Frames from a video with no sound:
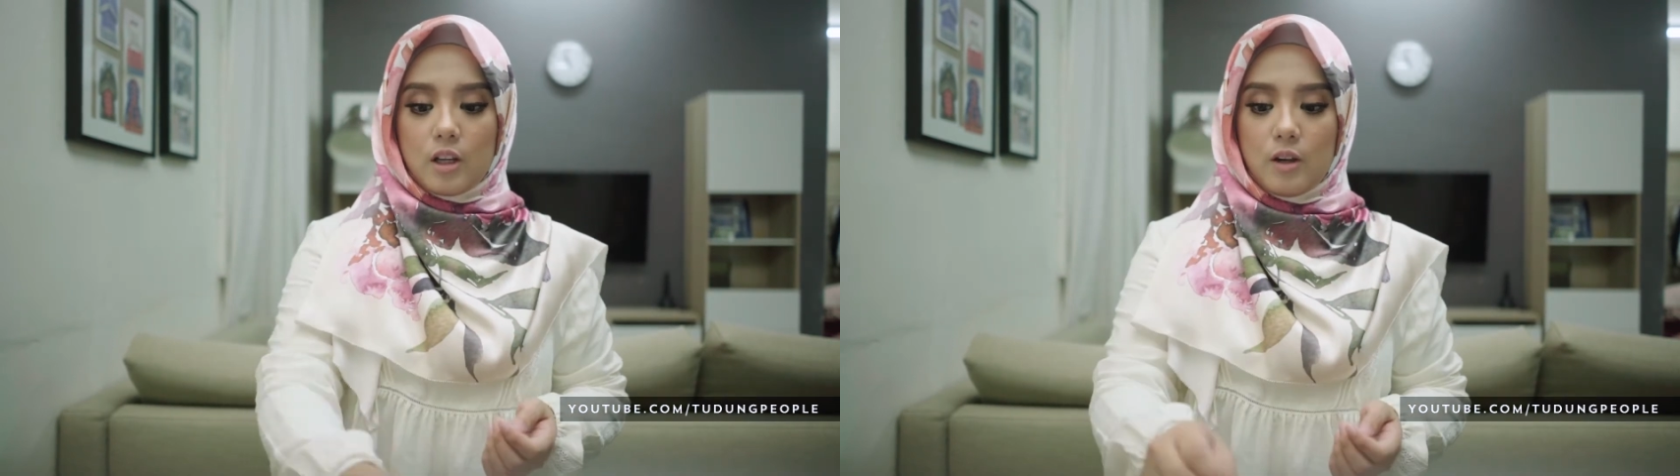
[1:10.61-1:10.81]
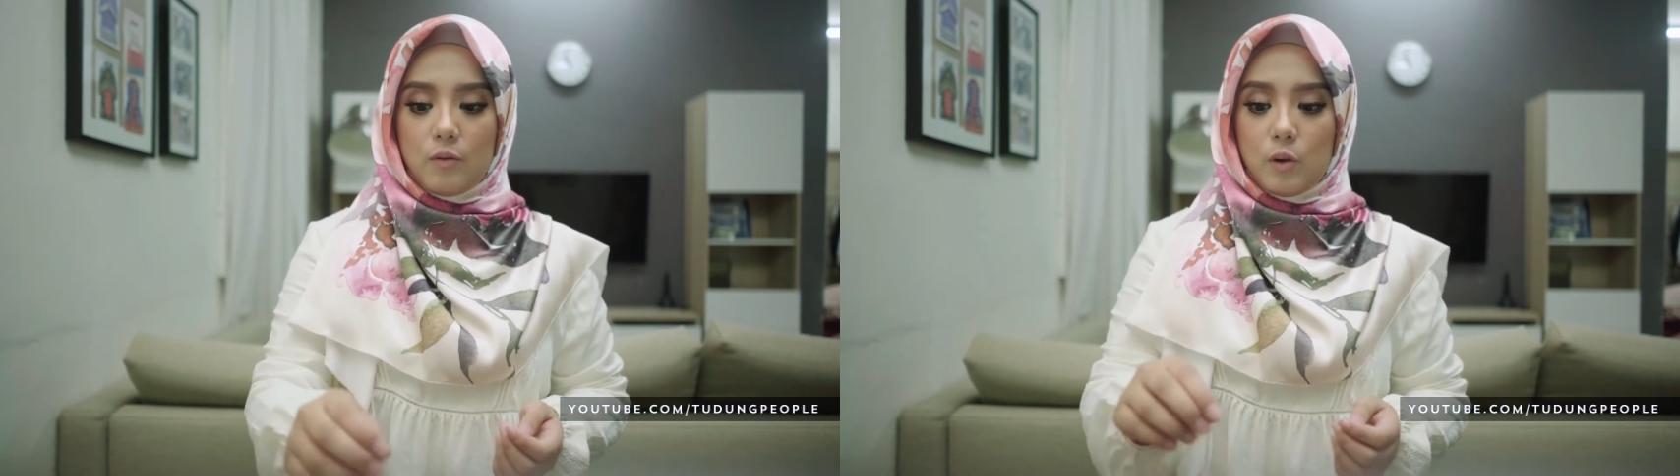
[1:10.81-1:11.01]

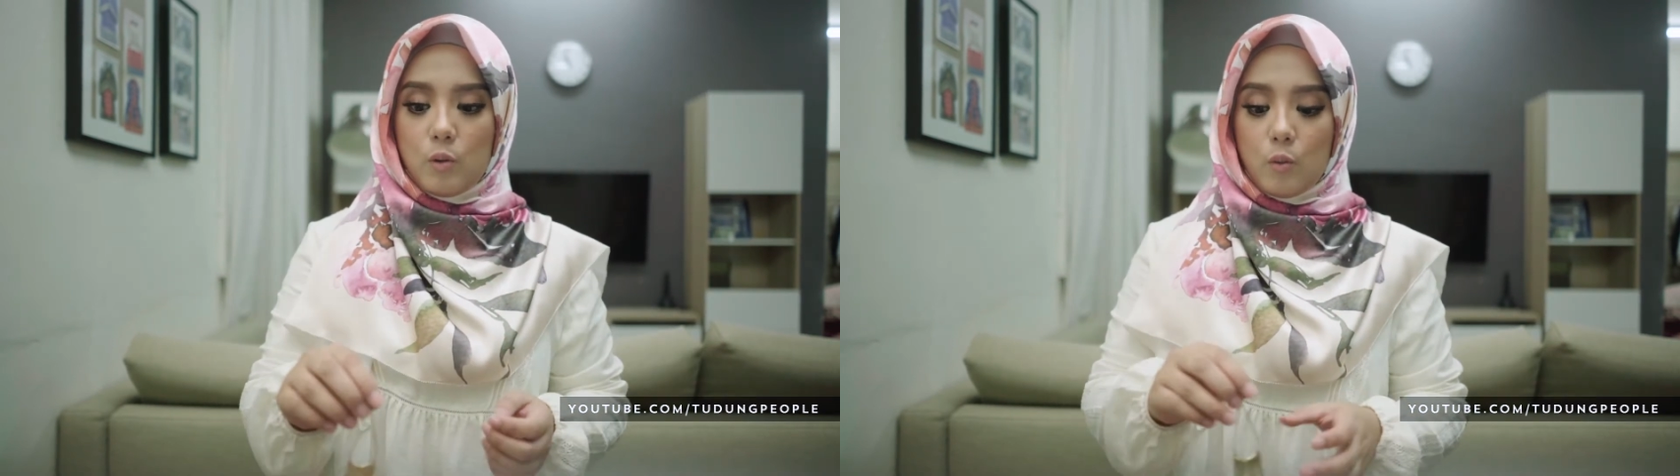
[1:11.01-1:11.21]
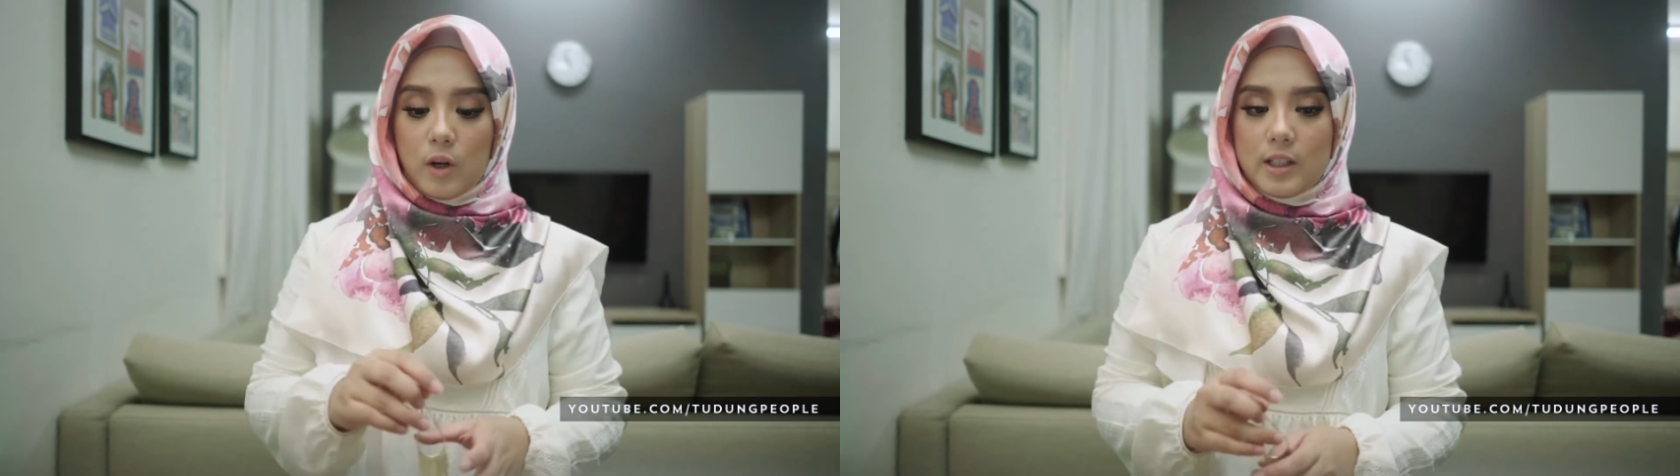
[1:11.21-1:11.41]
If
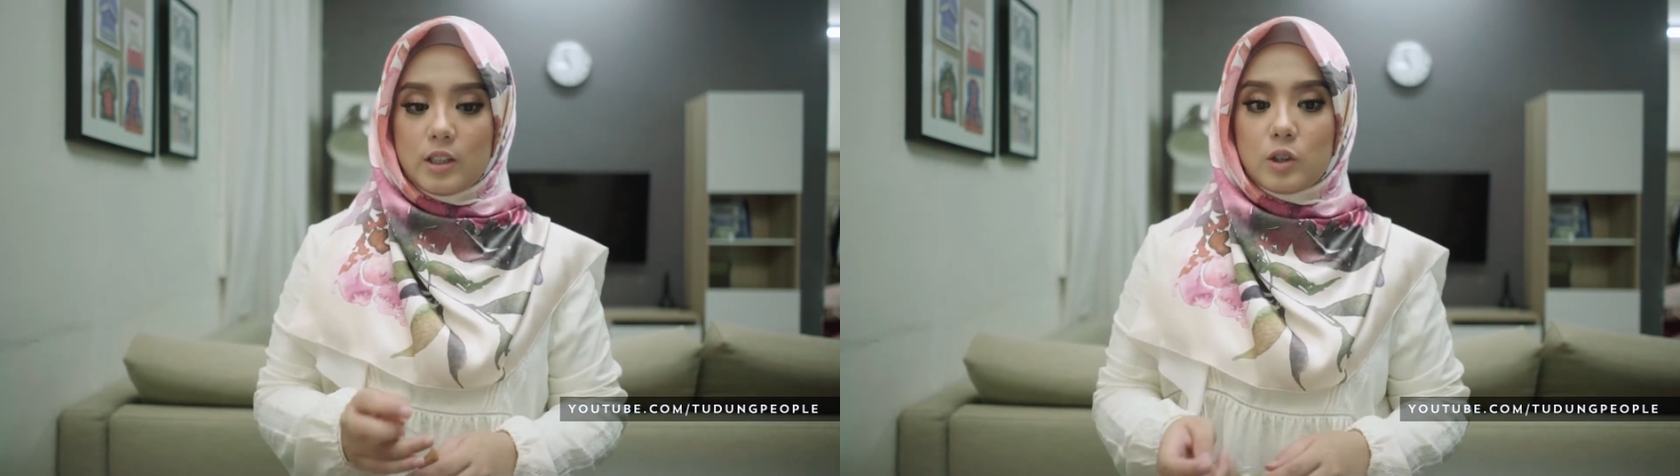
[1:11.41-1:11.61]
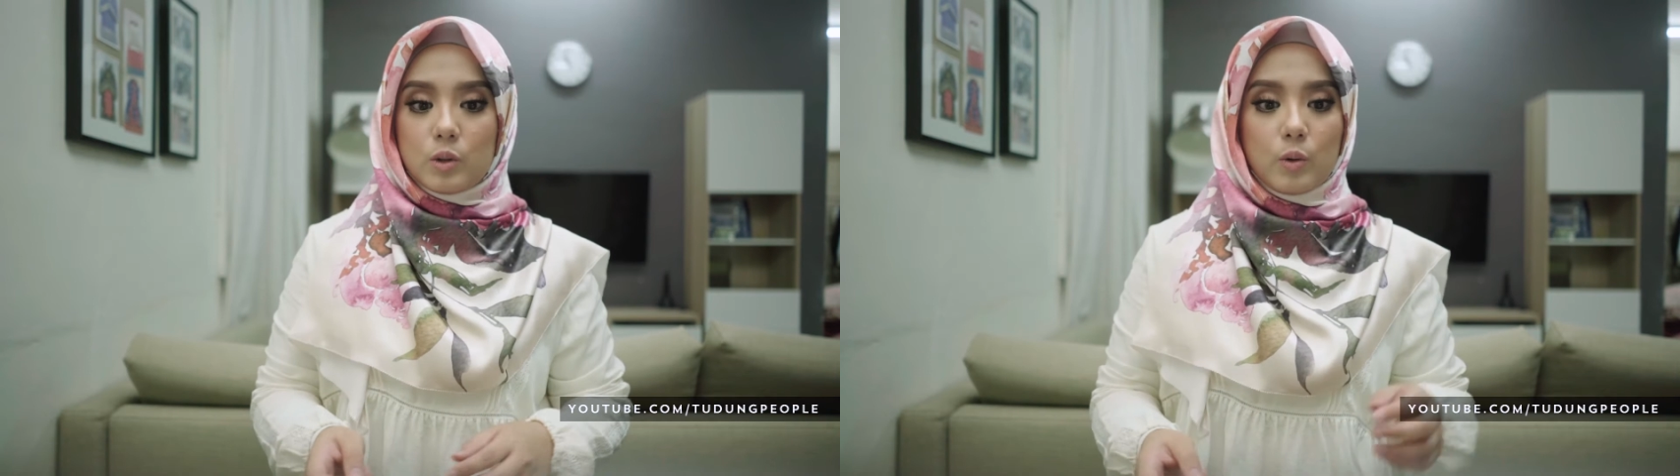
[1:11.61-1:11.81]
you
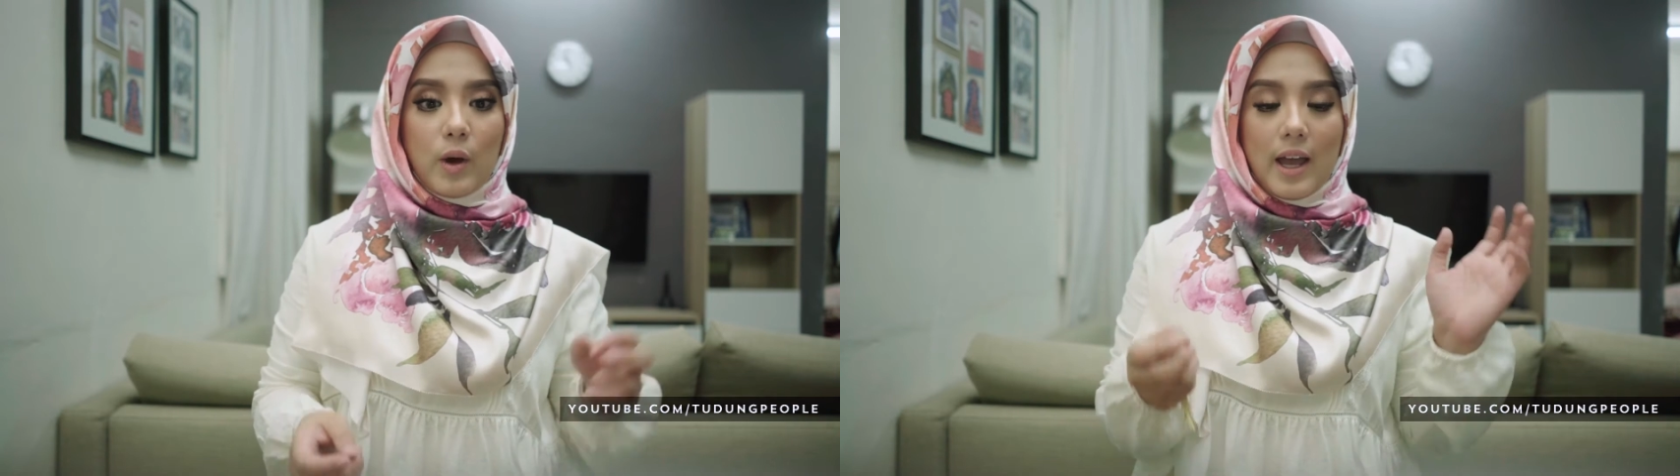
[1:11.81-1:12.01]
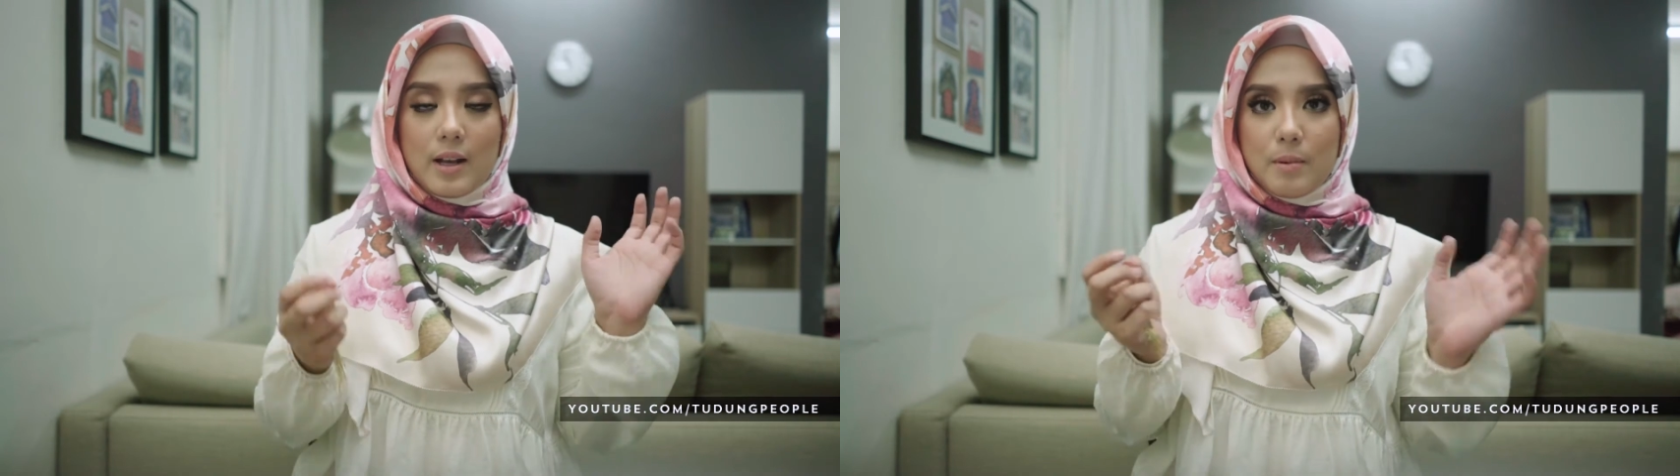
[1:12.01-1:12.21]
want to
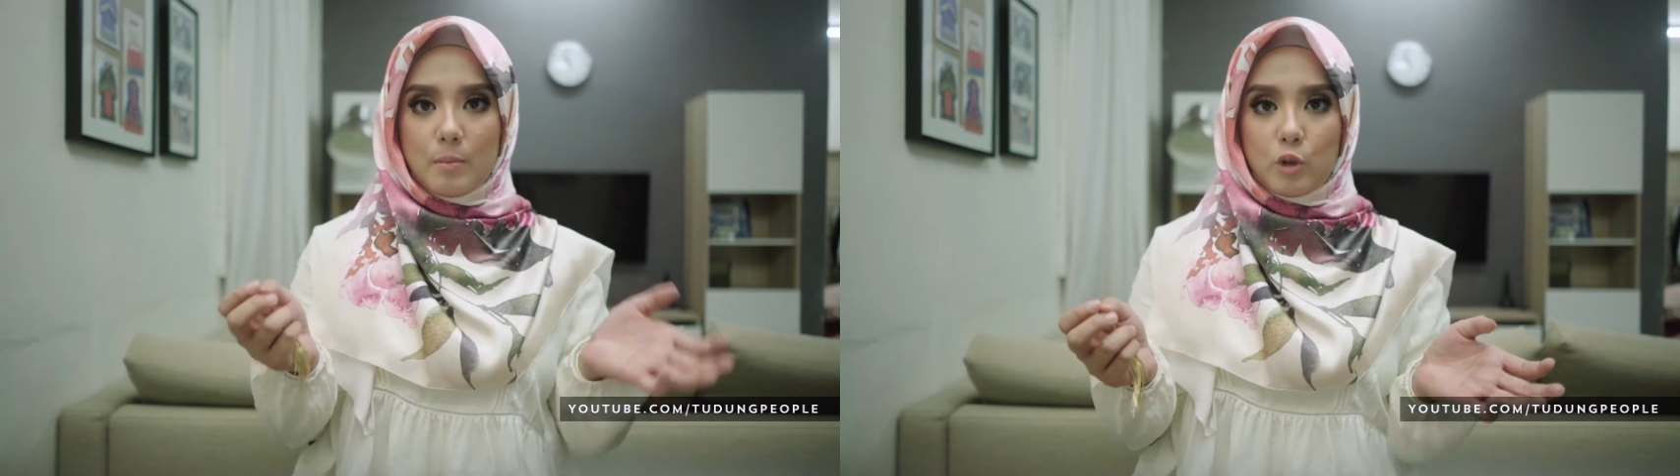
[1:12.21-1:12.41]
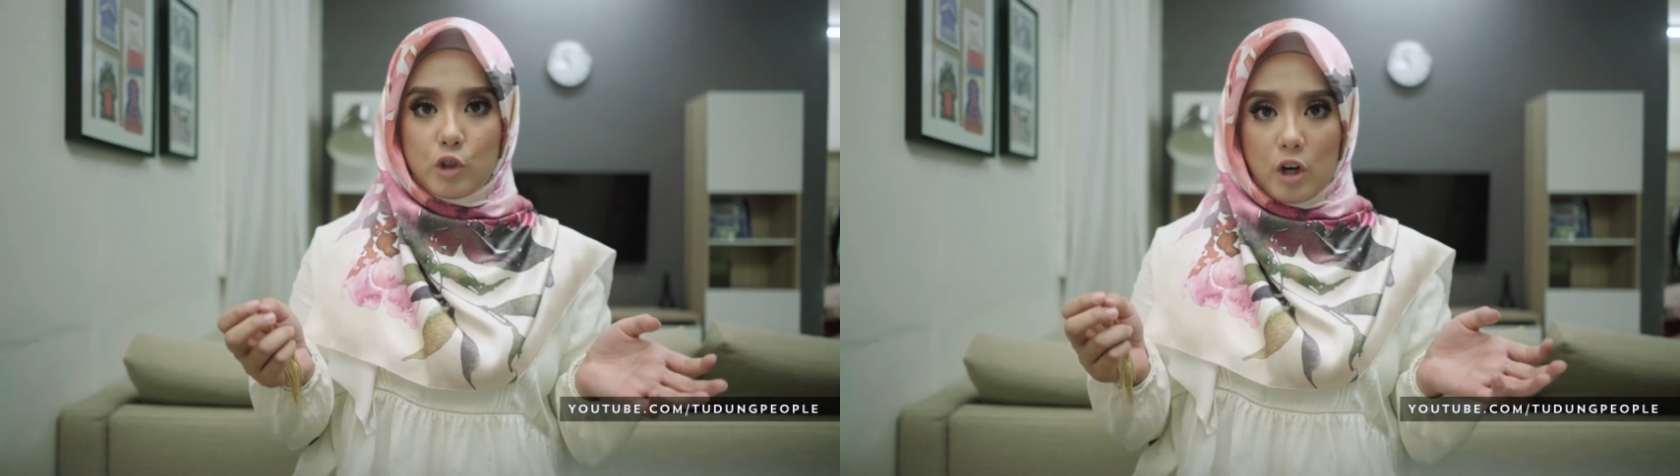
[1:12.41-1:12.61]
add a bit
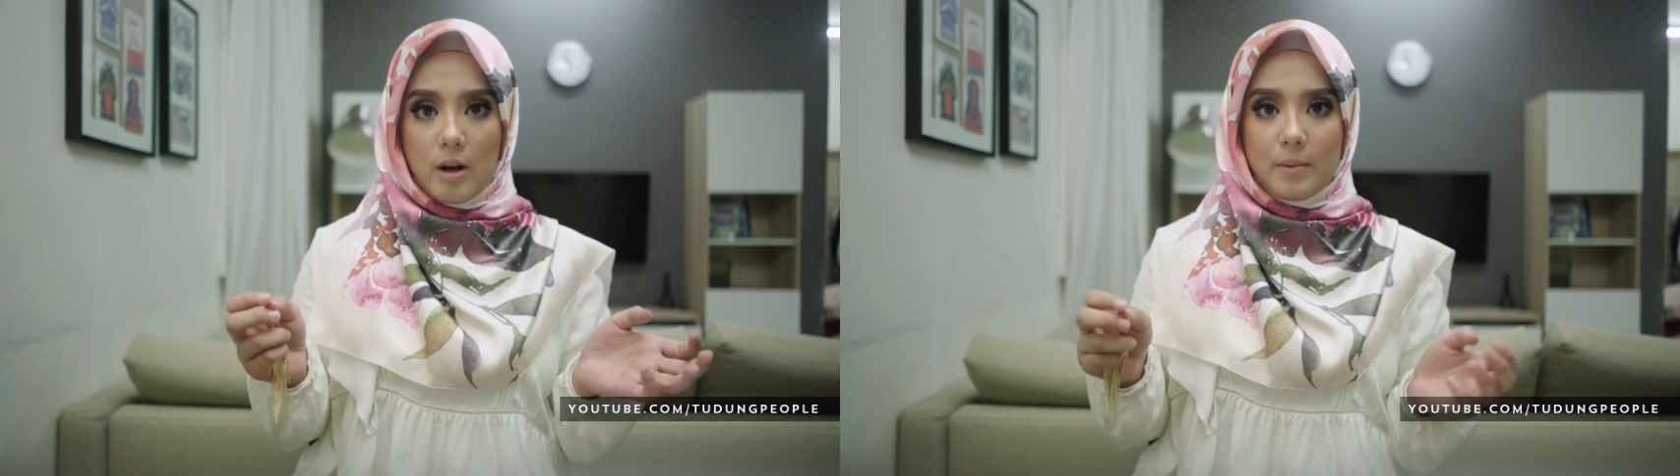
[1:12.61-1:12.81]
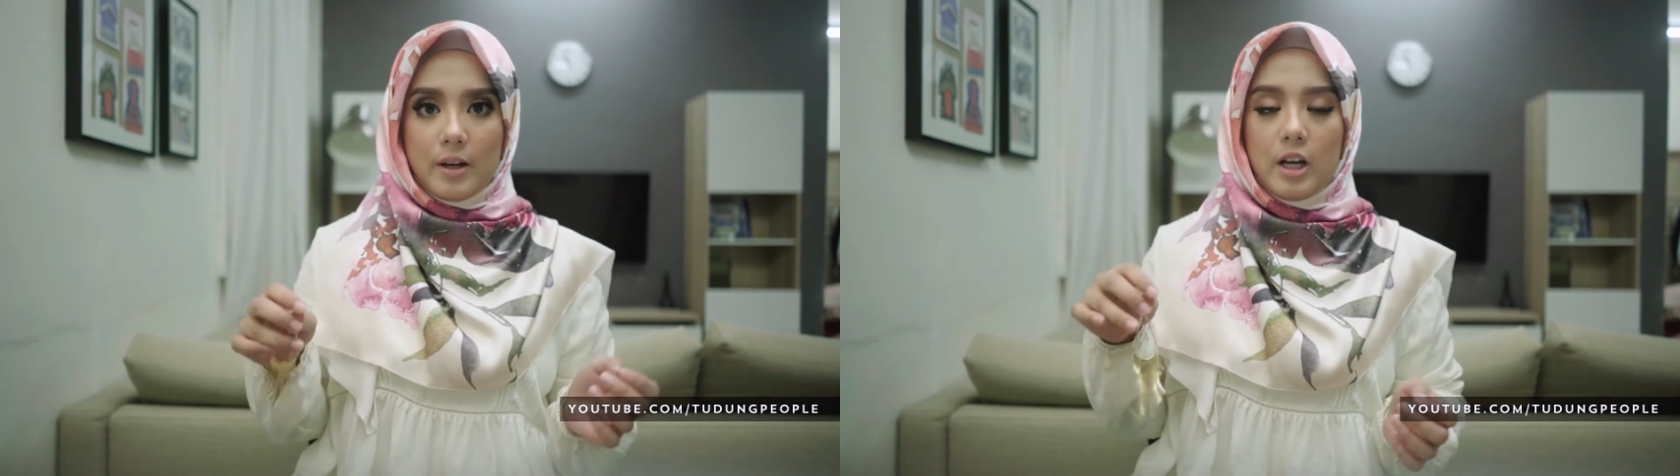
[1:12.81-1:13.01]
more
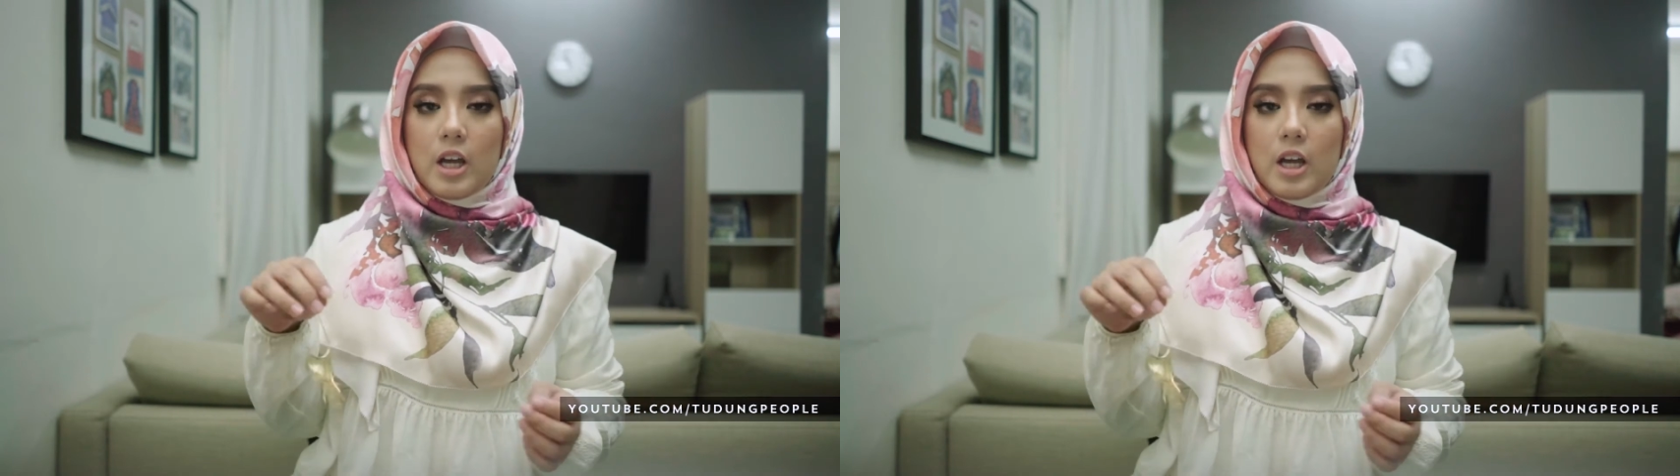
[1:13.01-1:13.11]
drama,